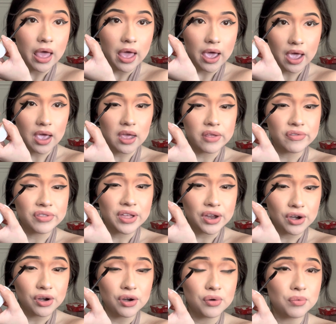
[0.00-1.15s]
and
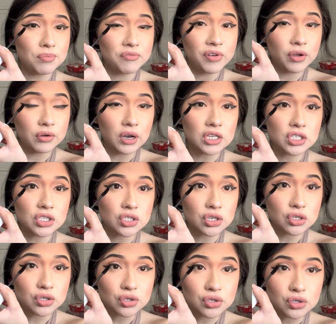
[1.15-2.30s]
their foundations are
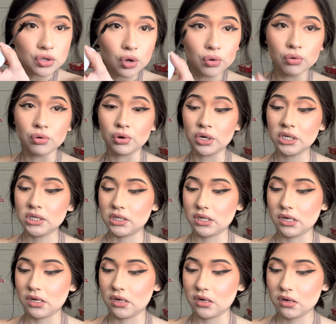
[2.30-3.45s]
just so
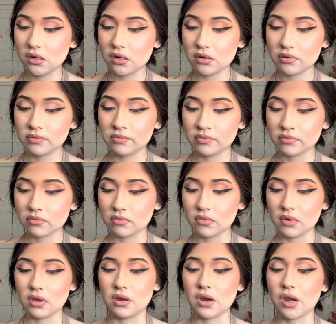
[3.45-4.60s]
greasy,
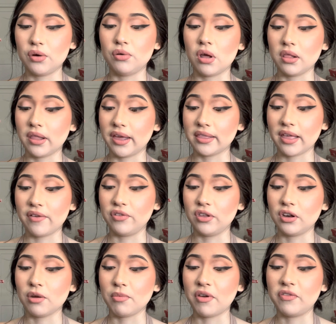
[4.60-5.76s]
and I do not like that feeling
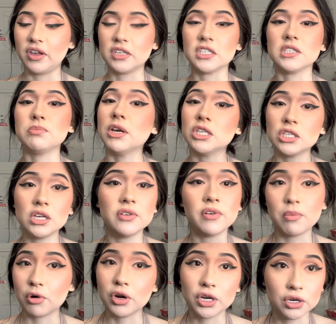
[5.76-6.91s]
on my face, especially if I'm
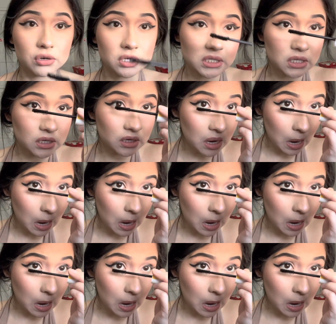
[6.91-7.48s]
already greasy.